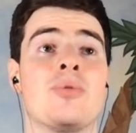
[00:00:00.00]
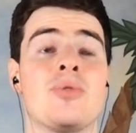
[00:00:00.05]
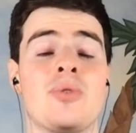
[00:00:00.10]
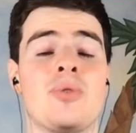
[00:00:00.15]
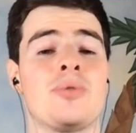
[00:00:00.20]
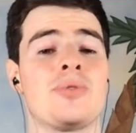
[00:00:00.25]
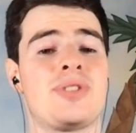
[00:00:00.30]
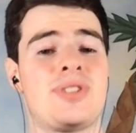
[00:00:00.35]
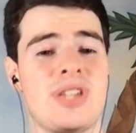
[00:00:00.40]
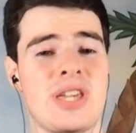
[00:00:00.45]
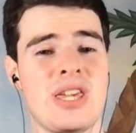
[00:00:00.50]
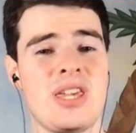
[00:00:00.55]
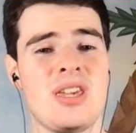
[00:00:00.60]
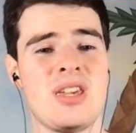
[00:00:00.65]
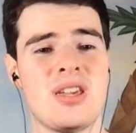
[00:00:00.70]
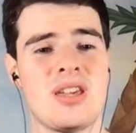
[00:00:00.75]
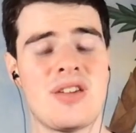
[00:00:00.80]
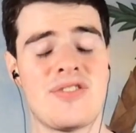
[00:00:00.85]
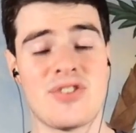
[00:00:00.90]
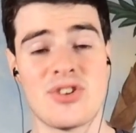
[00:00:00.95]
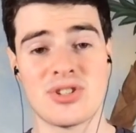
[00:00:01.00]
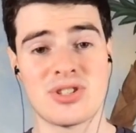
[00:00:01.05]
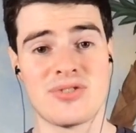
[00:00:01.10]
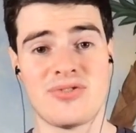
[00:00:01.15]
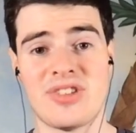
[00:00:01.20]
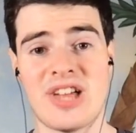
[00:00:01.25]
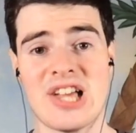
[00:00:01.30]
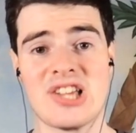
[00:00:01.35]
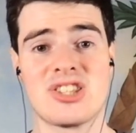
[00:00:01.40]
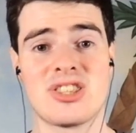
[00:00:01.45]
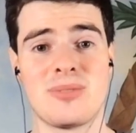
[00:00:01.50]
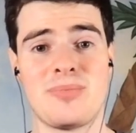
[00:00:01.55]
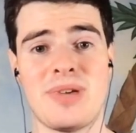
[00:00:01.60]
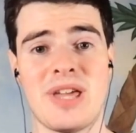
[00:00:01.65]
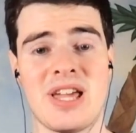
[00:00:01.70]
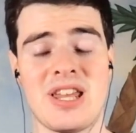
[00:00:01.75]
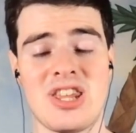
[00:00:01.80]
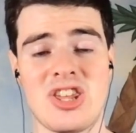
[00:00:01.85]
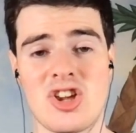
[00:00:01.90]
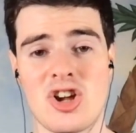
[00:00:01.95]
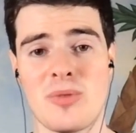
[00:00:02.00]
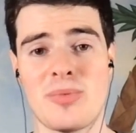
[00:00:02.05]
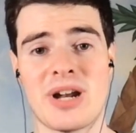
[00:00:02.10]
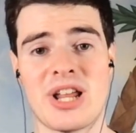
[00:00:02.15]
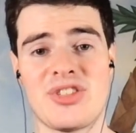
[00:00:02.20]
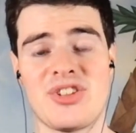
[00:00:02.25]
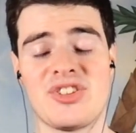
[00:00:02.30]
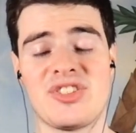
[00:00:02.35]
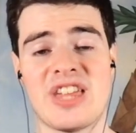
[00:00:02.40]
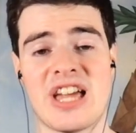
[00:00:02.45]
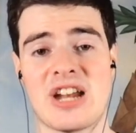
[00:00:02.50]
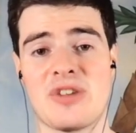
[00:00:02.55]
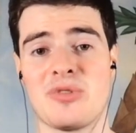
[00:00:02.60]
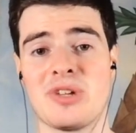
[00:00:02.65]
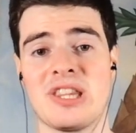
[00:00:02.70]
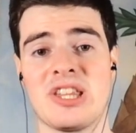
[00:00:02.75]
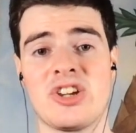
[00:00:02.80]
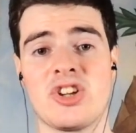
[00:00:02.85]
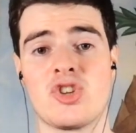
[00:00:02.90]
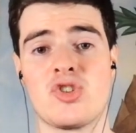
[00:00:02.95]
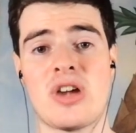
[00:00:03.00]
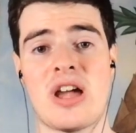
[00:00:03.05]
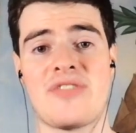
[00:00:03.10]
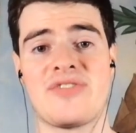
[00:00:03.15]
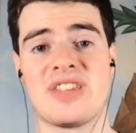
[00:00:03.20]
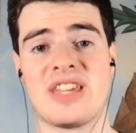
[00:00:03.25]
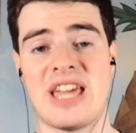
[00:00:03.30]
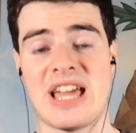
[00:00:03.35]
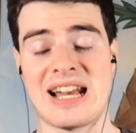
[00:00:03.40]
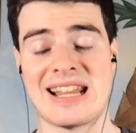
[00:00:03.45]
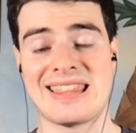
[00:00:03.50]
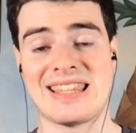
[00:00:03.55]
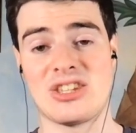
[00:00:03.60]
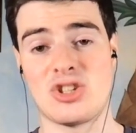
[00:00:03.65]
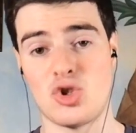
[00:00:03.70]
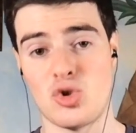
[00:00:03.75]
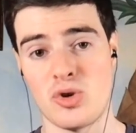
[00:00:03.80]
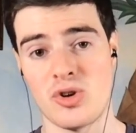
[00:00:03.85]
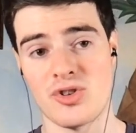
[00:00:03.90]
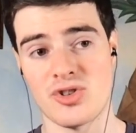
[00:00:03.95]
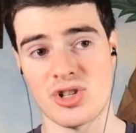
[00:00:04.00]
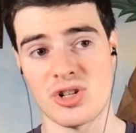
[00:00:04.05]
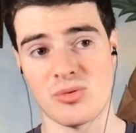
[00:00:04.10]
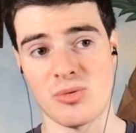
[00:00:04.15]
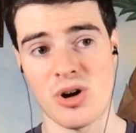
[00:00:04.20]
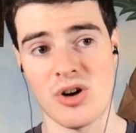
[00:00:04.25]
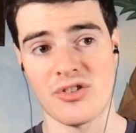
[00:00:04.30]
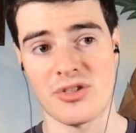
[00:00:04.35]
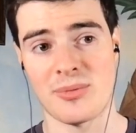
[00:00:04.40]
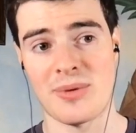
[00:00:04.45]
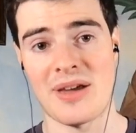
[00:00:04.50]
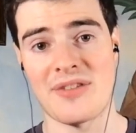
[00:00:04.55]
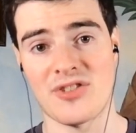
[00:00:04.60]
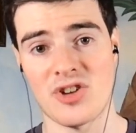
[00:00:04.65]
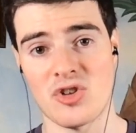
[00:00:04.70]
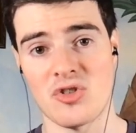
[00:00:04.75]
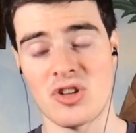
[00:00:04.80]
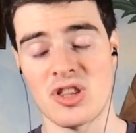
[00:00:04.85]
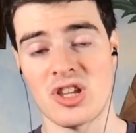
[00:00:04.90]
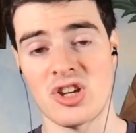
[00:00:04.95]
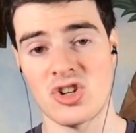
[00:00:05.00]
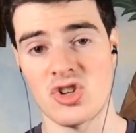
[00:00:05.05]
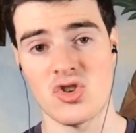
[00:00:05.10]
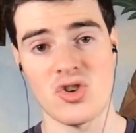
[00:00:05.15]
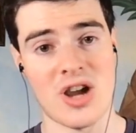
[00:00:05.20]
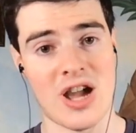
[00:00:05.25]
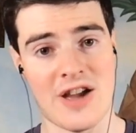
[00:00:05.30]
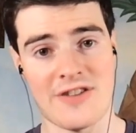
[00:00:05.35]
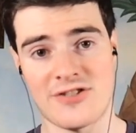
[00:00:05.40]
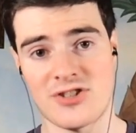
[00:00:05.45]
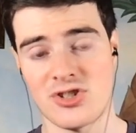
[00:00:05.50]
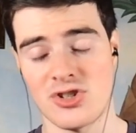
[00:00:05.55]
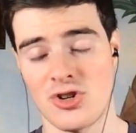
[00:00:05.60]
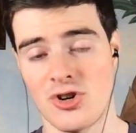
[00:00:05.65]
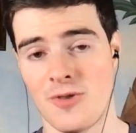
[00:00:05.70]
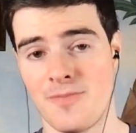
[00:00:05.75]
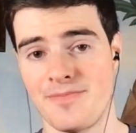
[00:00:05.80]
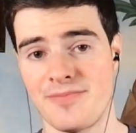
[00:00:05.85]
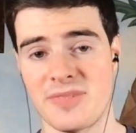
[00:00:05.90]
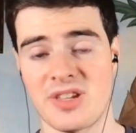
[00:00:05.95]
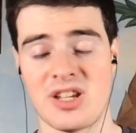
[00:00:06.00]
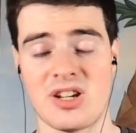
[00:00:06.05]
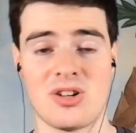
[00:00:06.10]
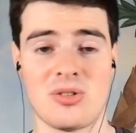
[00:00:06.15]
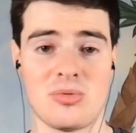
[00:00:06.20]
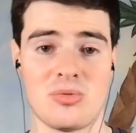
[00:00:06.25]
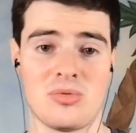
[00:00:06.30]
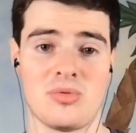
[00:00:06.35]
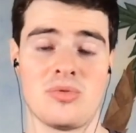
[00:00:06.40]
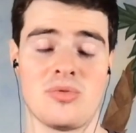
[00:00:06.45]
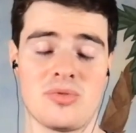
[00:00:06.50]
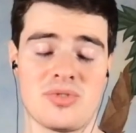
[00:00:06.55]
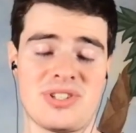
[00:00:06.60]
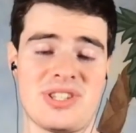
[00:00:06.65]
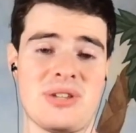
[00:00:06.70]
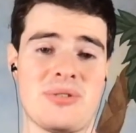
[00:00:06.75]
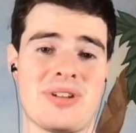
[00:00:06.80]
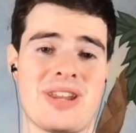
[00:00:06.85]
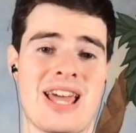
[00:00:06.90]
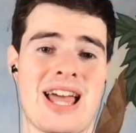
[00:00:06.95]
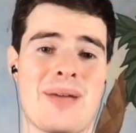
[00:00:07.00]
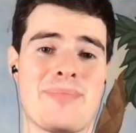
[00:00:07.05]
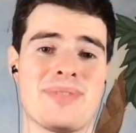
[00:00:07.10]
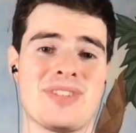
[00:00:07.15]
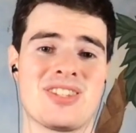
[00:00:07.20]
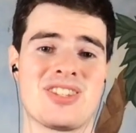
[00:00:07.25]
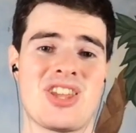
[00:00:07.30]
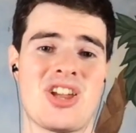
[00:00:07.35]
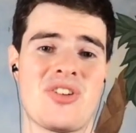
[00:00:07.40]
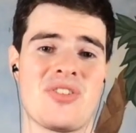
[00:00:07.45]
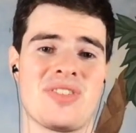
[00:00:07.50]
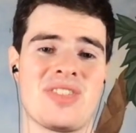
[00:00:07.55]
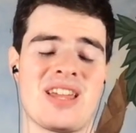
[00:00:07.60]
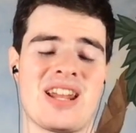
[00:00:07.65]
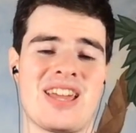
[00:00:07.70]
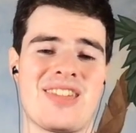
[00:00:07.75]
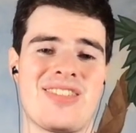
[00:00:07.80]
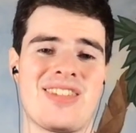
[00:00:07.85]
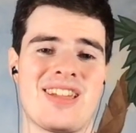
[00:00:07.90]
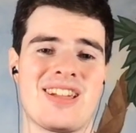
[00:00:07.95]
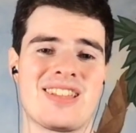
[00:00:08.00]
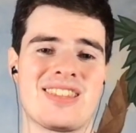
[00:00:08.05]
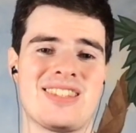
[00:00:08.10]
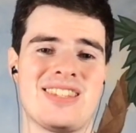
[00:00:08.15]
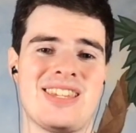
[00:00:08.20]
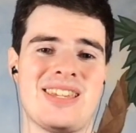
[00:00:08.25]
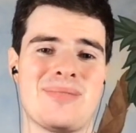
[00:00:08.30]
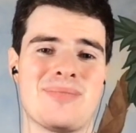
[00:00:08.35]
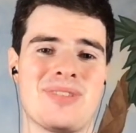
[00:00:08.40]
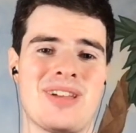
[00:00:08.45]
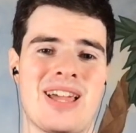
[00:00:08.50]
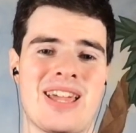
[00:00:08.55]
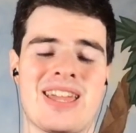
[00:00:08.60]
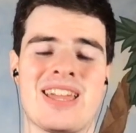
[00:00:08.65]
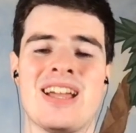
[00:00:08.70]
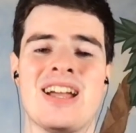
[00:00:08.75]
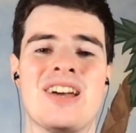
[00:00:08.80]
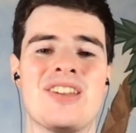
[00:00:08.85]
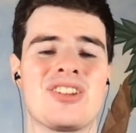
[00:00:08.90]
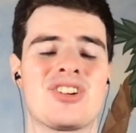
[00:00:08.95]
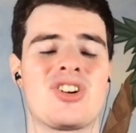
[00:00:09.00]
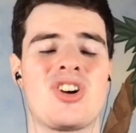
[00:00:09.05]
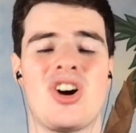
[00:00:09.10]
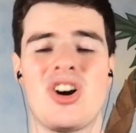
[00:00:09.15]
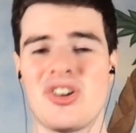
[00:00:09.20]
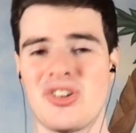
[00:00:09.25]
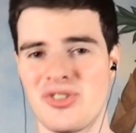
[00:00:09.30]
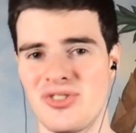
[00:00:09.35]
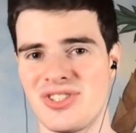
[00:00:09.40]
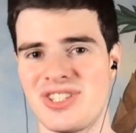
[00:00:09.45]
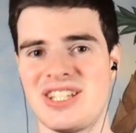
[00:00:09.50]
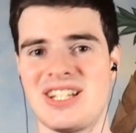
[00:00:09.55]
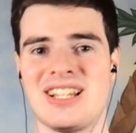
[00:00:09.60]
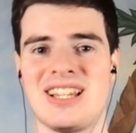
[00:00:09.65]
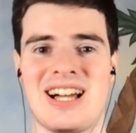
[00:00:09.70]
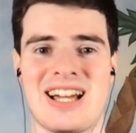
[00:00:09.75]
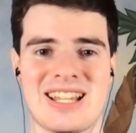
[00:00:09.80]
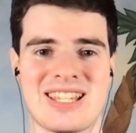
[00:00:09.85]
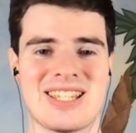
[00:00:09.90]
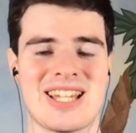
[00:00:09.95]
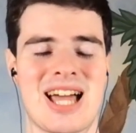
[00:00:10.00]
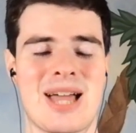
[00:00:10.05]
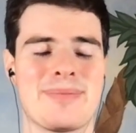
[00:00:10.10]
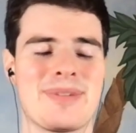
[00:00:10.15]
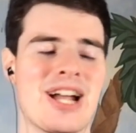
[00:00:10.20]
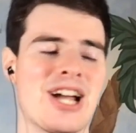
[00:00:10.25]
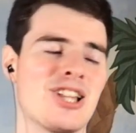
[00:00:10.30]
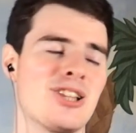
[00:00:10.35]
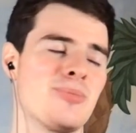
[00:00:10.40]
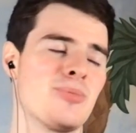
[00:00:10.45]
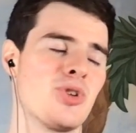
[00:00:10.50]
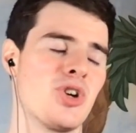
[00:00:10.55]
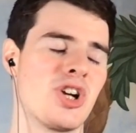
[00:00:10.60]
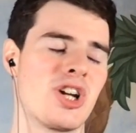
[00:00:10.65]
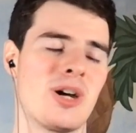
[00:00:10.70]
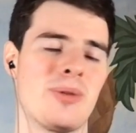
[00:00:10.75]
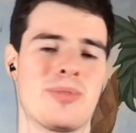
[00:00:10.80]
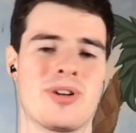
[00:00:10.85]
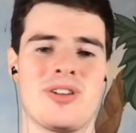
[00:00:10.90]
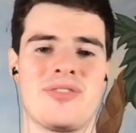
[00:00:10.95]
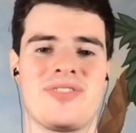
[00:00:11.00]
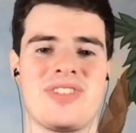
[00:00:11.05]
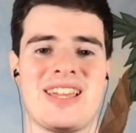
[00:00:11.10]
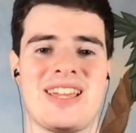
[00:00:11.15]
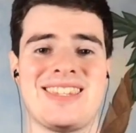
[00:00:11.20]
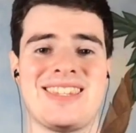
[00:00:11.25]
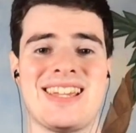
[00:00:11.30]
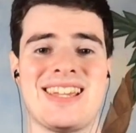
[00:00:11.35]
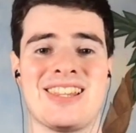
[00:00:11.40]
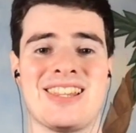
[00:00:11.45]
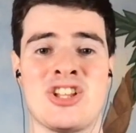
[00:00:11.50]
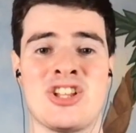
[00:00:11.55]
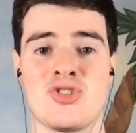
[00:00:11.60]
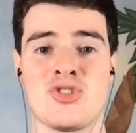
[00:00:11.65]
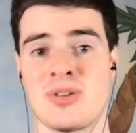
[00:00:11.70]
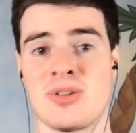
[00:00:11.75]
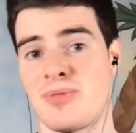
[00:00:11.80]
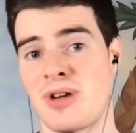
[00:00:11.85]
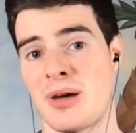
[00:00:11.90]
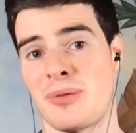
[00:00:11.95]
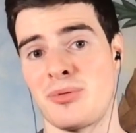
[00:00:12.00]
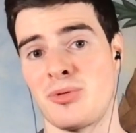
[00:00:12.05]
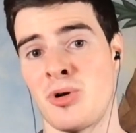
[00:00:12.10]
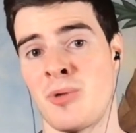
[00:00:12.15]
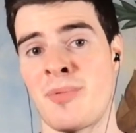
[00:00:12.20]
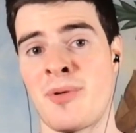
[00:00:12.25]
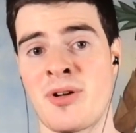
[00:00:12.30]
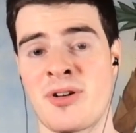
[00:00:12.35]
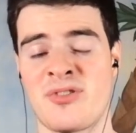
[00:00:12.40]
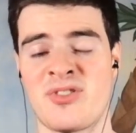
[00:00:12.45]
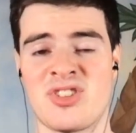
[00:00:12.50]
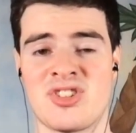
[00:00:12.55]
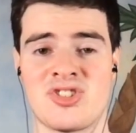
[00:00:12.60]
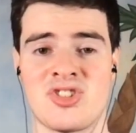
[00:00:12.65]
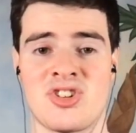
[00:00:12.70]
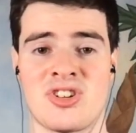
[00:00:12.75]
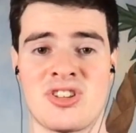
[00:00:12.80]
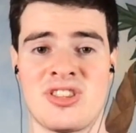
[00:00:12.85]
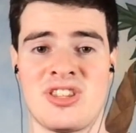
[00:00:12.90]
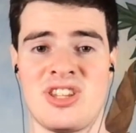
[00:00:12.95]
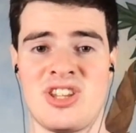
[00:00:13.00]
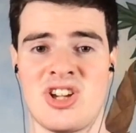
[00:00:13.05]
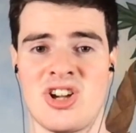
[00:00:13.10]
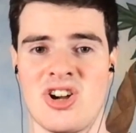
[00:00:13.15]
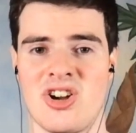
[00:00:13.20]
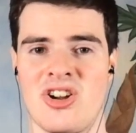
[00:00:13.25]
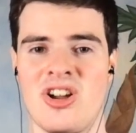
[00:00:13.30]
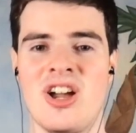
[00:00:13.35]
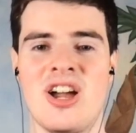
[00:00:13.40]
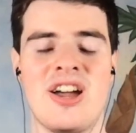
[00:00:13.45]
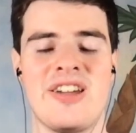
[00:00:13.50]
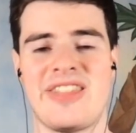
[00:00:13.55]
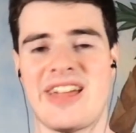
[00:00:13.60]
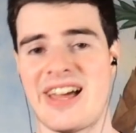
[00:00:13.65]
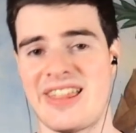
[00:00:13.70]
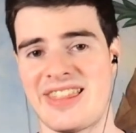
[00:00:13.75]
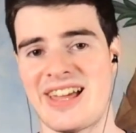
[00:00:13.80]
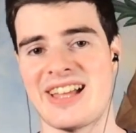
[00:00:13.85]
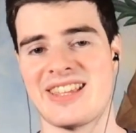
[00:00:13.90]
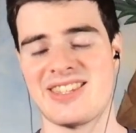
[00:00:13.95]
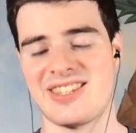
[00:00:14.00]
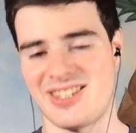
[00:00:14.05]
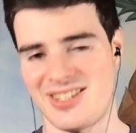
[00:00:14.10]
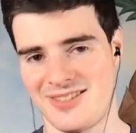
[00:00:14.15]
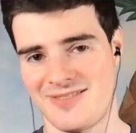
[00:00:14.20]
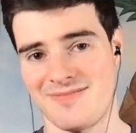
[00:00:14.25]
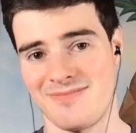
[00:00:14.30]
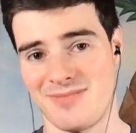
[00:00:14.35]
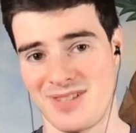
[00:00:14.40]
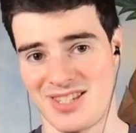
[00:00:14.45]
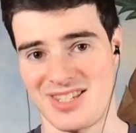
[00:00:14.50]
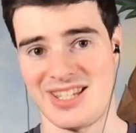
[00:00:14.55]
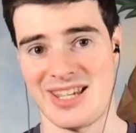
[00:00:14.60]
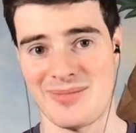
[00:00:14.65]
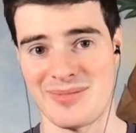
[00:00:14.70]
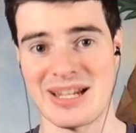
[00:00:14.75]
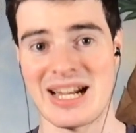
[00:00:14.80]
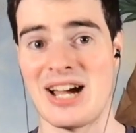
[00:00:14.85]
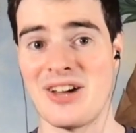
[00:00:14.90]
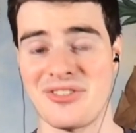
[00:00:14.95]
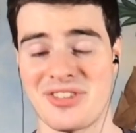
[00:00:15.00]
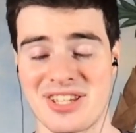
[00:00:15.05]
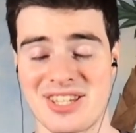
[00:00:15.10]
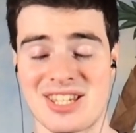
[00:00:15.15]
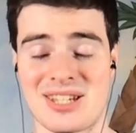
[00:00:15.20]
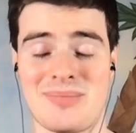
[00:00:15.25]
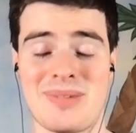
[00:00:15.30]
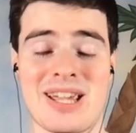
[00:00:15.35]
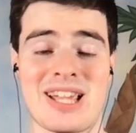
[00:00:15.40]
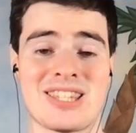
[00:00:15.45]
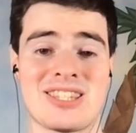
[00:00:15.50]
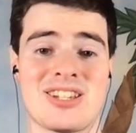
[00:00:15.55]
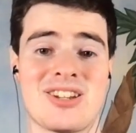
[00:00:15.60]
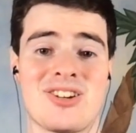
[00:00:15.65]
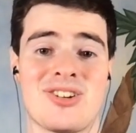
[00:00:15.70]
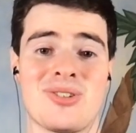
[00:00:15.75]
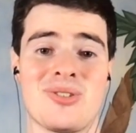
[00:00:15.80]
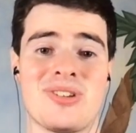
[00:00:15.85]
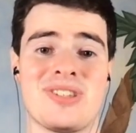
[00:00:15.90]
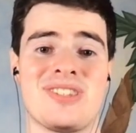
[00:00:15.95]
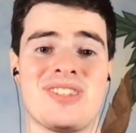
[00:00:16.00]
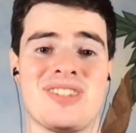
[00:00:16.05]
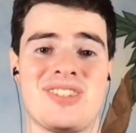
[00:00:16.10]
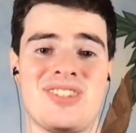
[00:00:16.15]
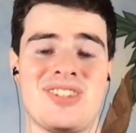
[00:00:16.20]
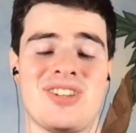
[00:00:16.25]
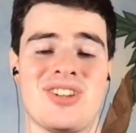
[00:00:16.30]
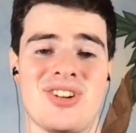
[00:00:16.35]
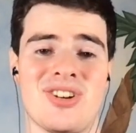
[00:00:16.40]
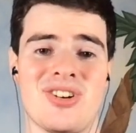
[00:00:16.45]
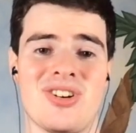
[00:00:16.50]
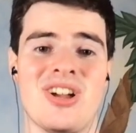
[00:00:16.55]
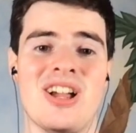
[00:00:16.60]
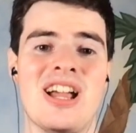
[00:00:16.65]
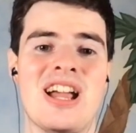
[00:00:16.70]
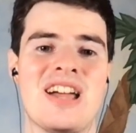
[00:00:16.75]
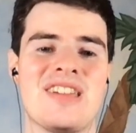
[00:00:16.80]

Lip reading: we'll see if it was a flash in the pan year, but I think they had a really good draft again. I think 2 years in a row of them having a really good draft. So, we'll see what happens there. And then I think a team like the Cardinals need a lot of time. Kyler Murray coming off the ACL injury probably won't be here for the start of the year. That's a team that I don't think is going to make a ton of noise this year.